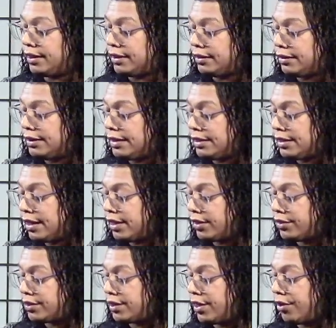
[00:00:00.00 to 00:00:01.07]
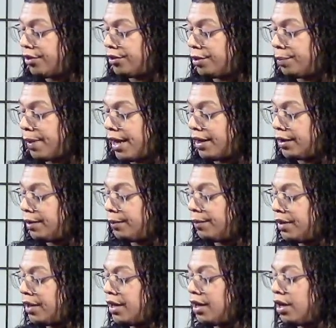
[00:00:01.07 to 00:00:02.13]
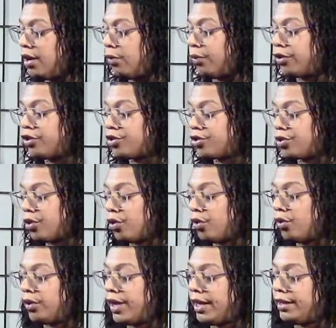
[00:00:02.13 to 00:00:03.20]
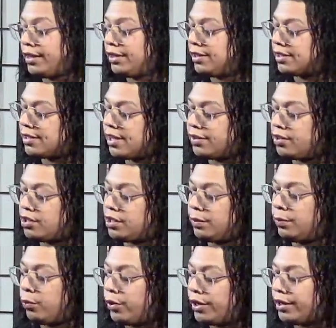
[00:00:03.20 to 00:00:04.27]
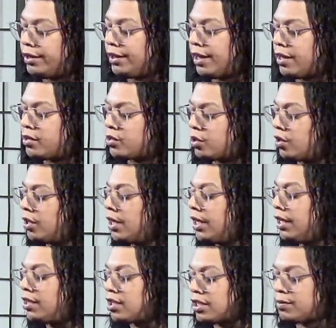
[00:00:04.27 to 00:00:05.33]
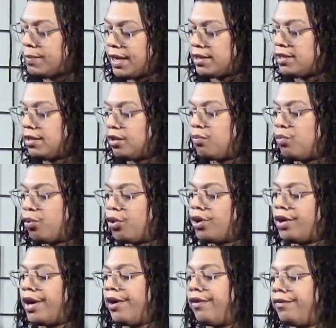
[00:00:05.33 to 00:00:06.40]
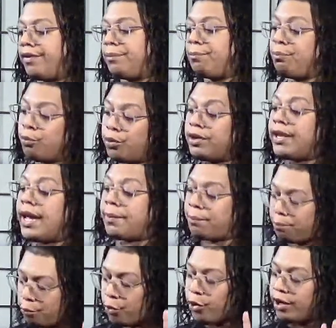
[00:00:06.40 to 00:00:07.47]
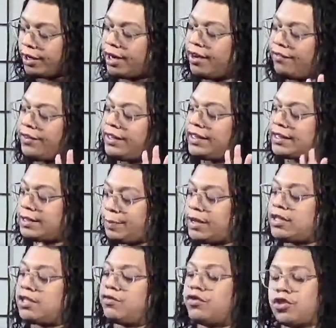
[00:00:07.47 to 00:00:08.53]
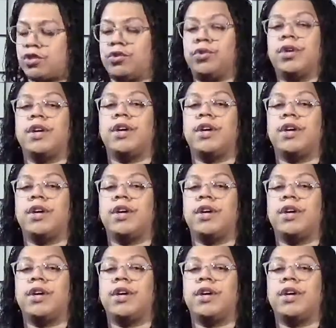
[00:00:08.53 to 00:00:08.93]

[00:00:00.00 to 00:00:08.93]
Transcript: details here on the bottom with the sole, and it looks like there's some wood in there, so just makes it look more of an expensive shoe